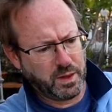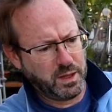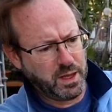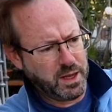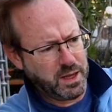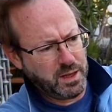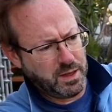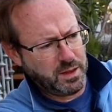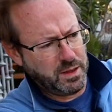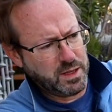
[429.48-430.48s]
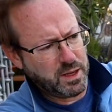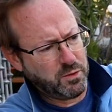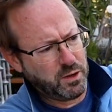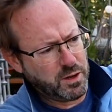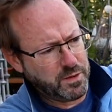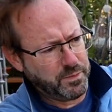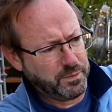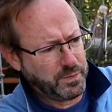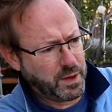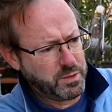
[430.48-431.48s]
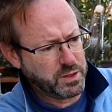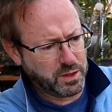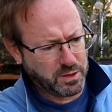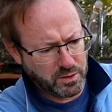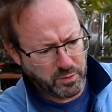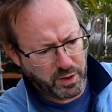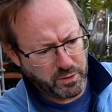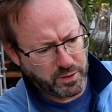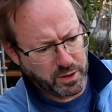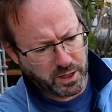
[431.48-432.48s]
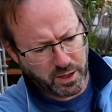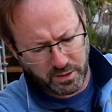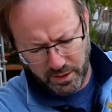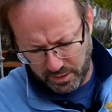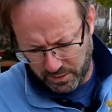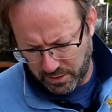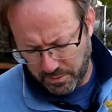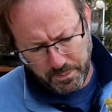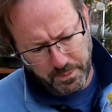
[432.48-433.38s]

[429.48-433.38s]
And here, this whole lot, I'm just going to do a profile cut on those.